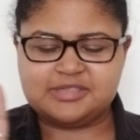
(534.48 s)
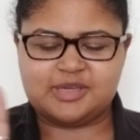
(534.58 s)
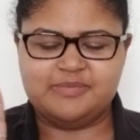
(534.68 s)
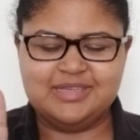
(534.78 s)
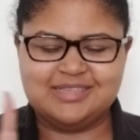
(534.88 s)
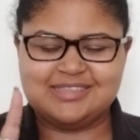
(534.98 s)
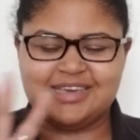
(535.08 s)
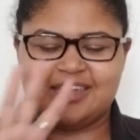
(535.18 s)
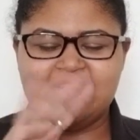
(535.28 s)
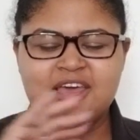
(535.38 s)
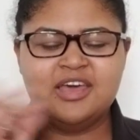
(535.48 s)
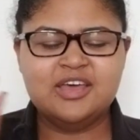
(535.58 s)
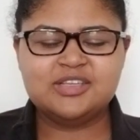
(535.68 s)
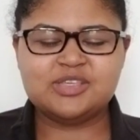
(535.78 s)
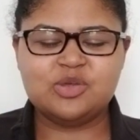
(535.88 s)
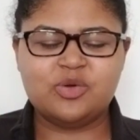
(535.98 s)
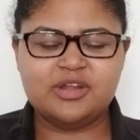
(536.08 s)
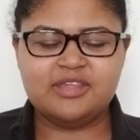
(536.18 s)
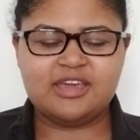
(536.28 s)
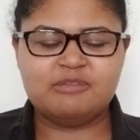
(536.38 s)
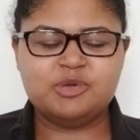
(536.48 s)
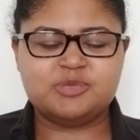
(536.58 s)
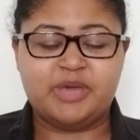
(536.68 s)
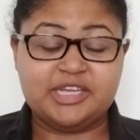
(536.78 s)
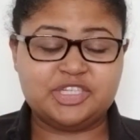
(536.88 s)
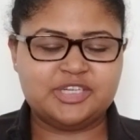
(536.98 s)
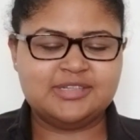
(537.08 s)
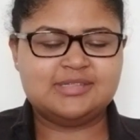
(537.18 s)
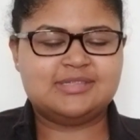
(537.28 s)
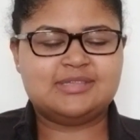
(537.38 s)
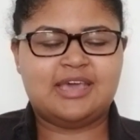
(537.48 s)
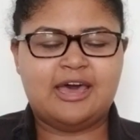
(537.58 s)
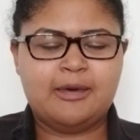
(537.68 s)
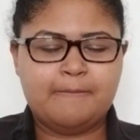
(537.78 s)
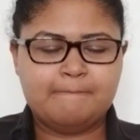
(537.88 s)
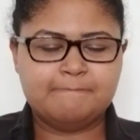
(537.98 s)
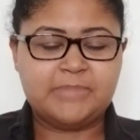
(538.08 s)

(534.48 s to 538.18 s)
So give me a second. So the word they gave me was patience, Cap.